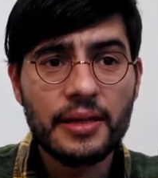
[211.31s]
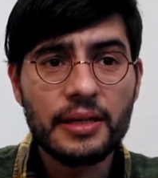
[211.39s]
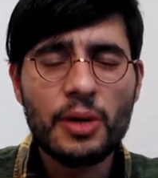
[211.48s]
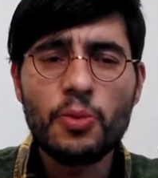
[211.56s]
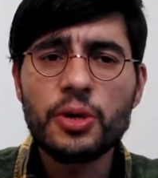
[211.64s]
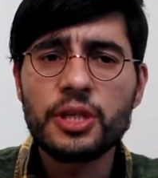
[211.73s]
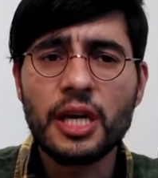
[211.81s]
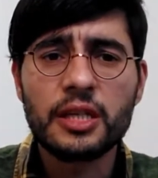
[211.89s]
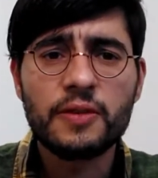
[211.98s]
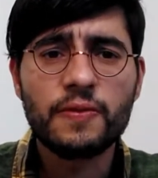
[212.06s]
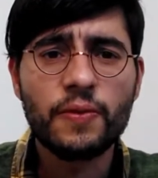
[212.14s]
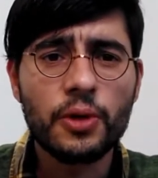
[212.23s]
They were
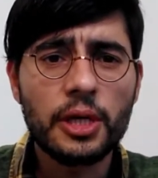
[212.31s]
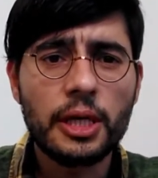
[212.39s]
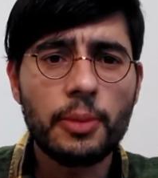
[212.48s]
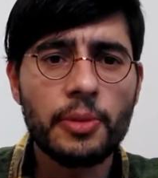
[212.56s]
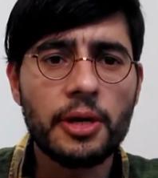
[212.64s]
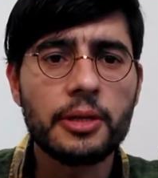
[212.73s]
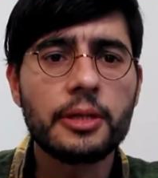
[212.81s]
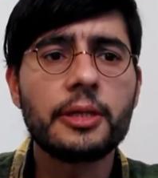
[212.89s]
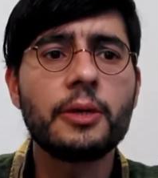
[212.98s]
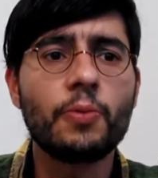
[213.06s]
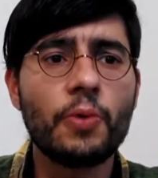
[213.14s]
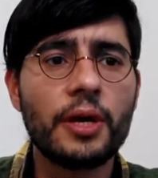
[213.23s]
just 40 kilometers
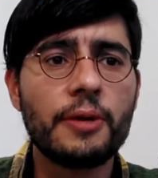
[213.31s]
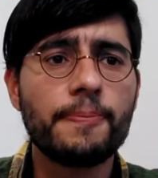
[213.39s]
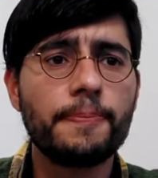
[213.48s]
away.